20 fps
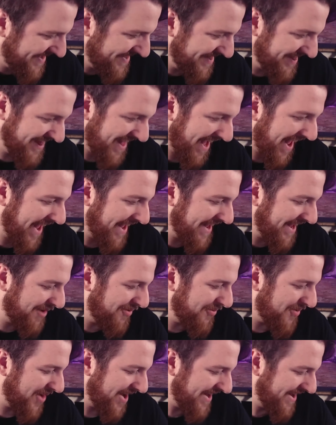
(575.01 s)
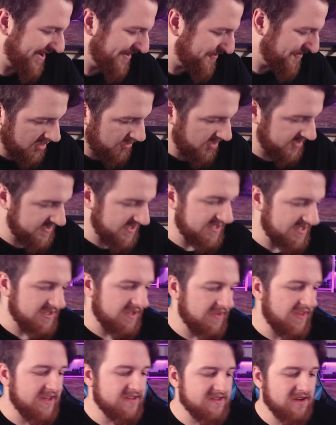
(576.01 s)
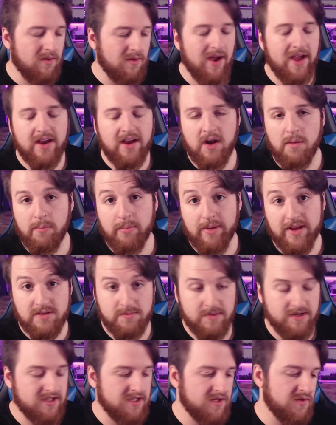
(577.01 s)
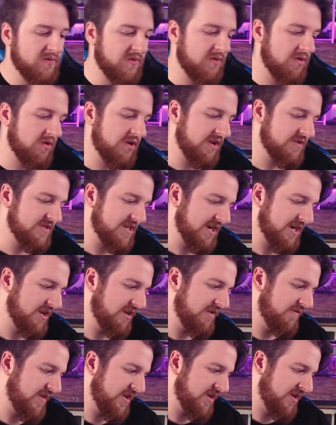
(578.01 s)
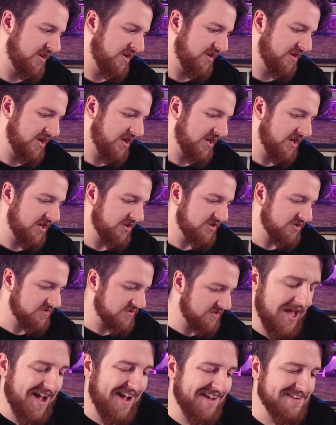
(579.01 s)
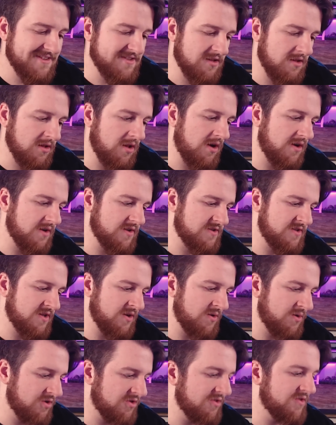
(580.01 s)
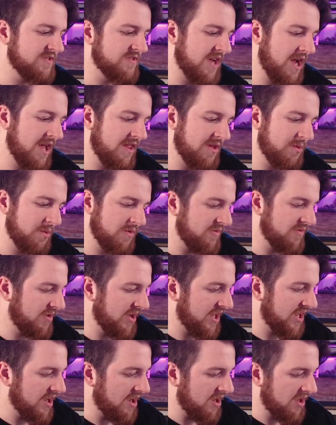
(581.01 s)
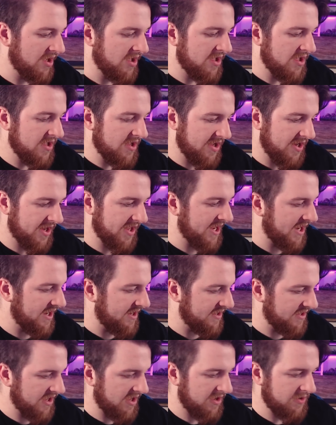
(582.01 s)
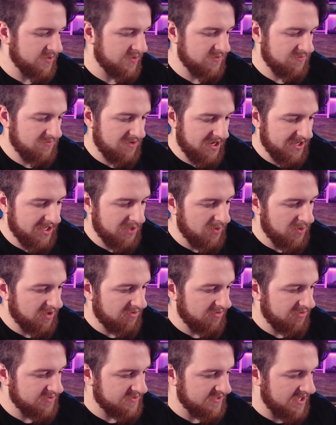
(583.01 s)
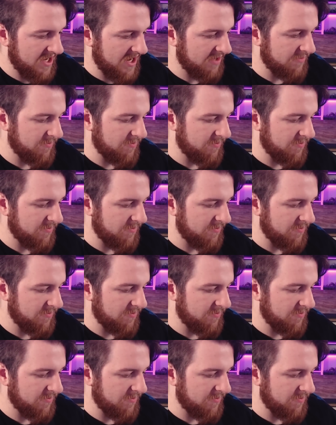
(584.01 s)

Lying in wait. But essentially, these are quite complex missions for attack and defender, and it just adds a lot to Crusade that we've already got. And it kind of goes, right, you want a Crusade?